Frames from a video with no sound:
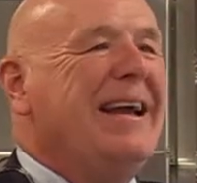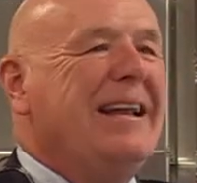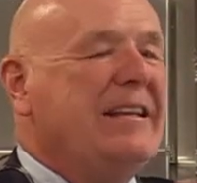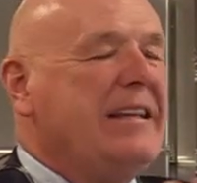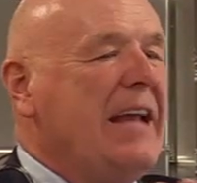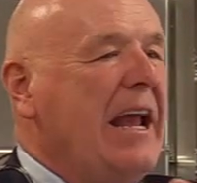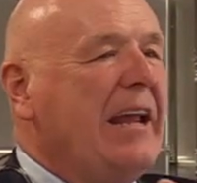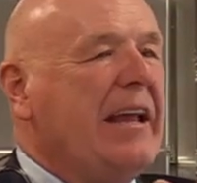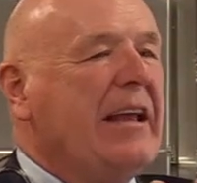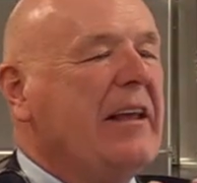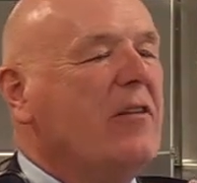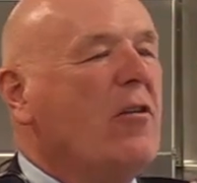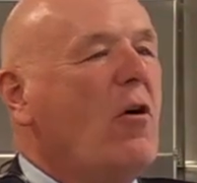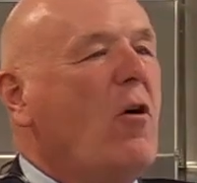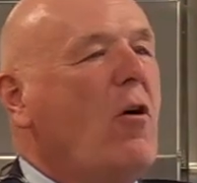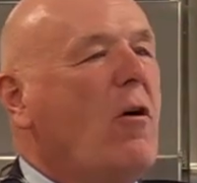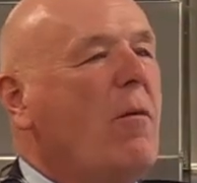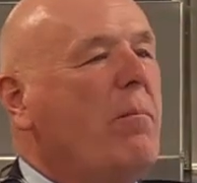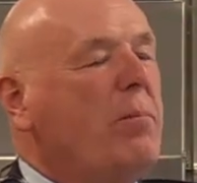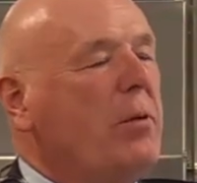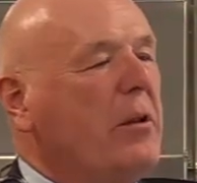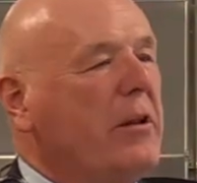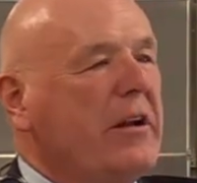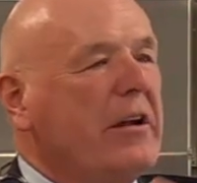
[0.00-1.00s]
taking the
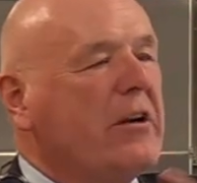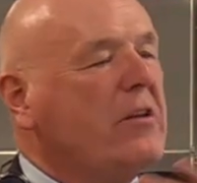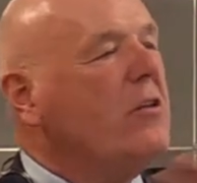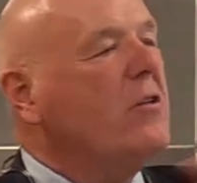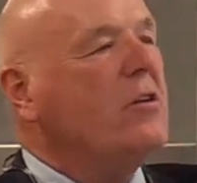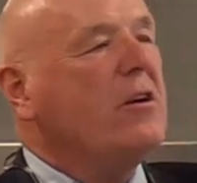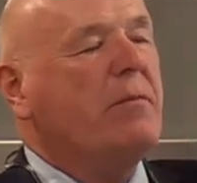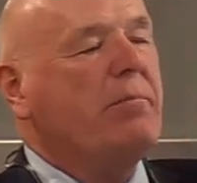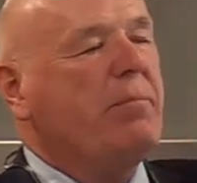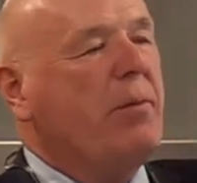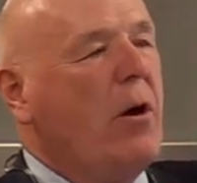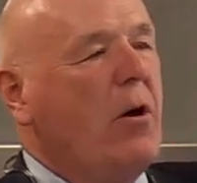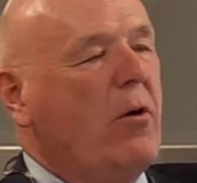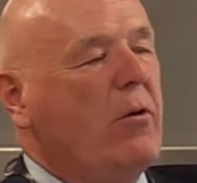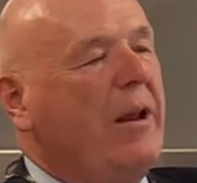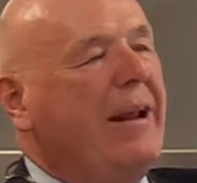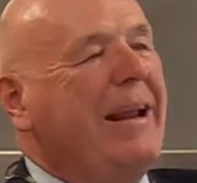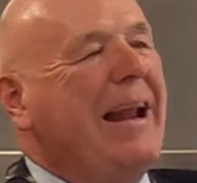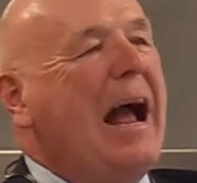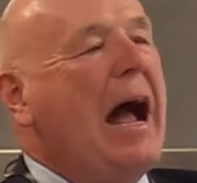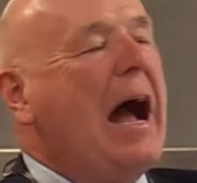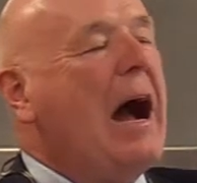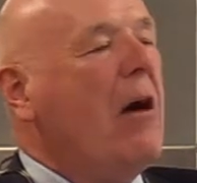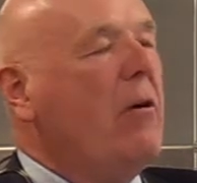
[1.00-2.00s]
whole political
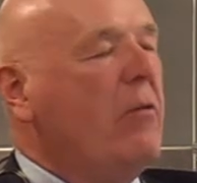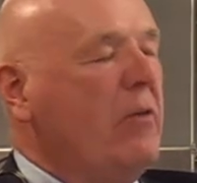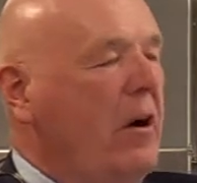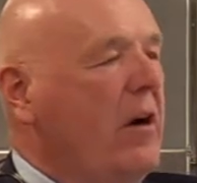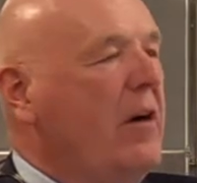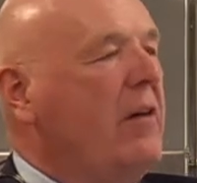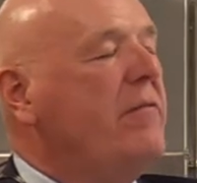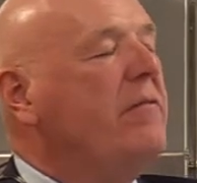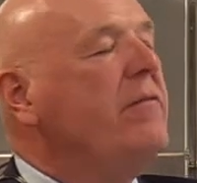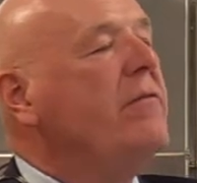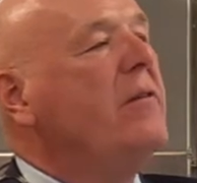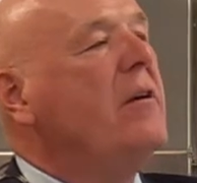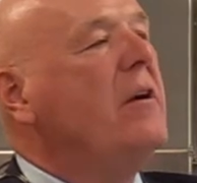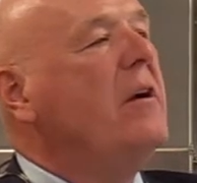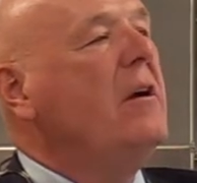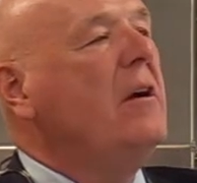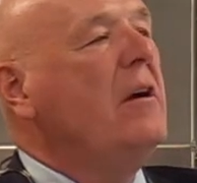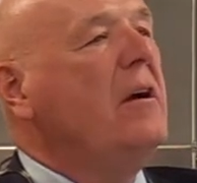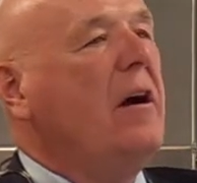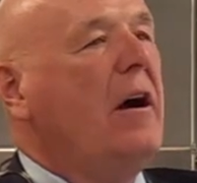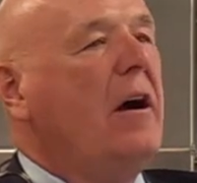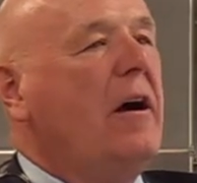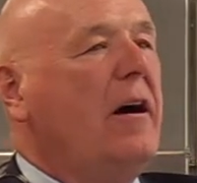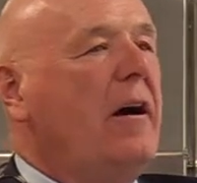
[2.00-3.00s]
component out of
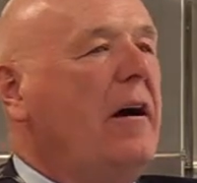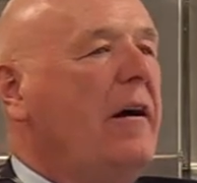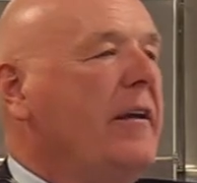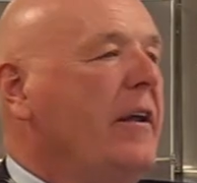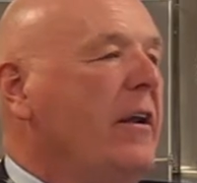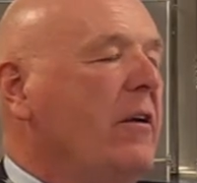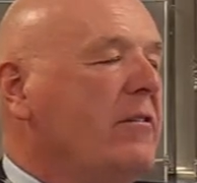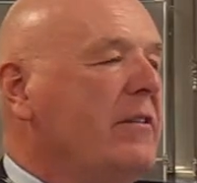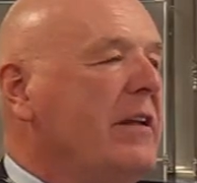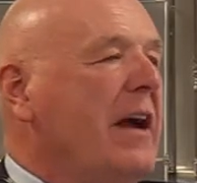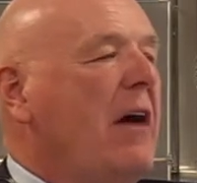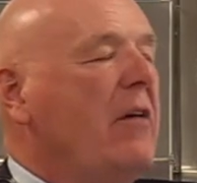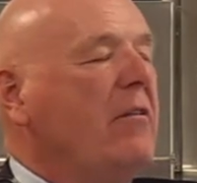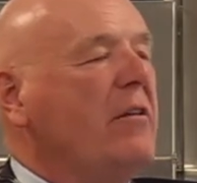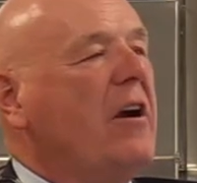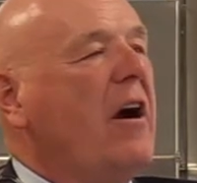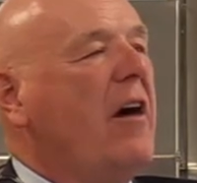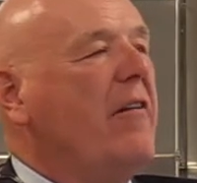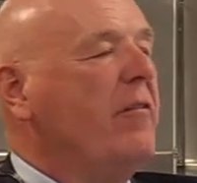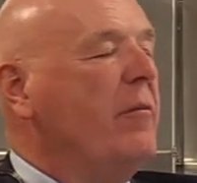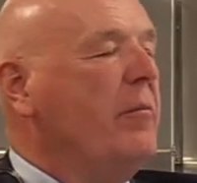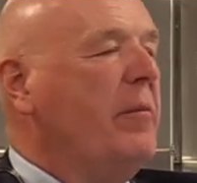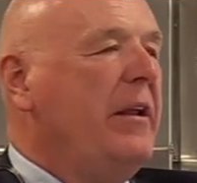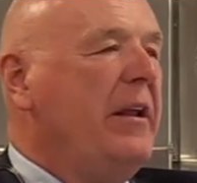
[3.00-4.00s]
uh, you know, town
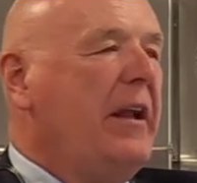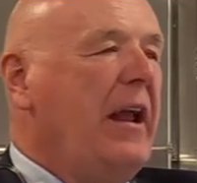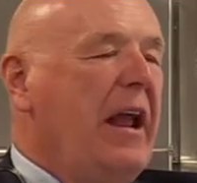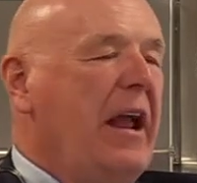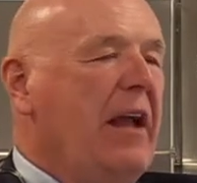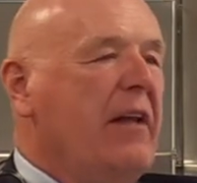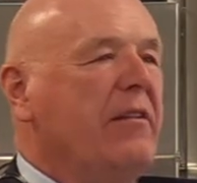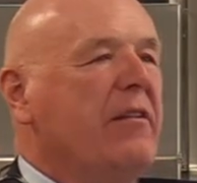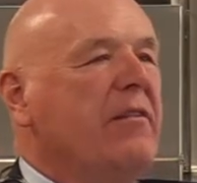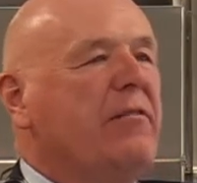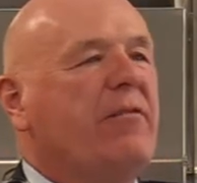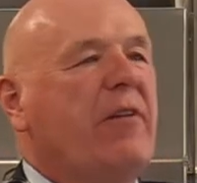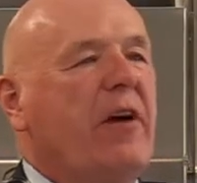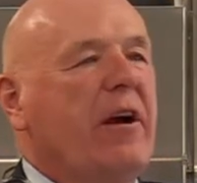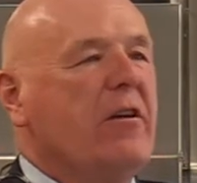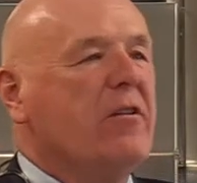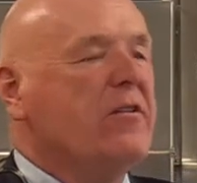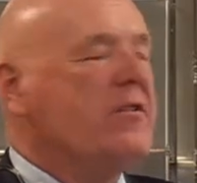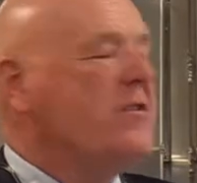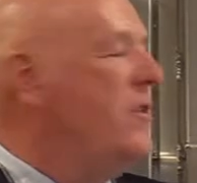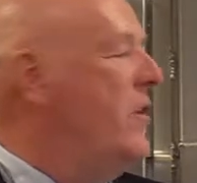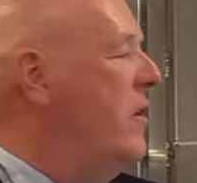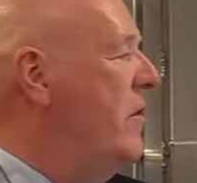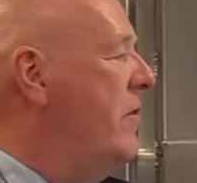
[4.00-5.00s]
government and the
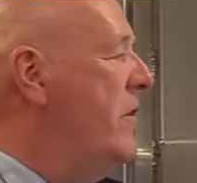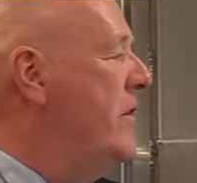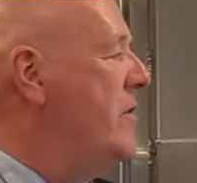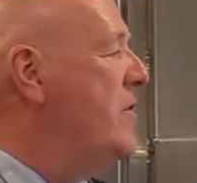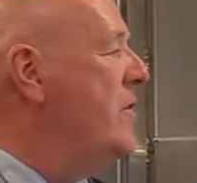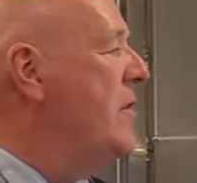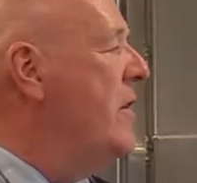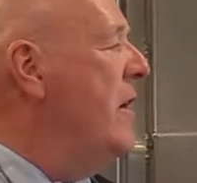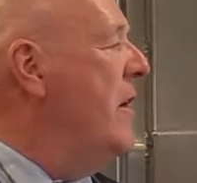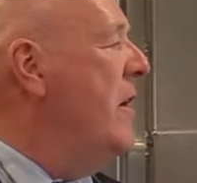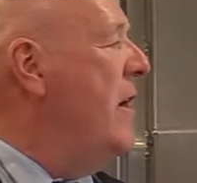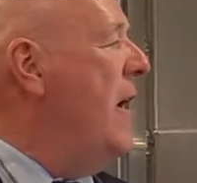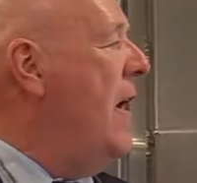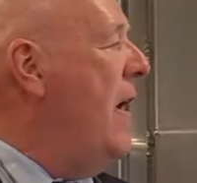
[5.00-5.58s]
fire service,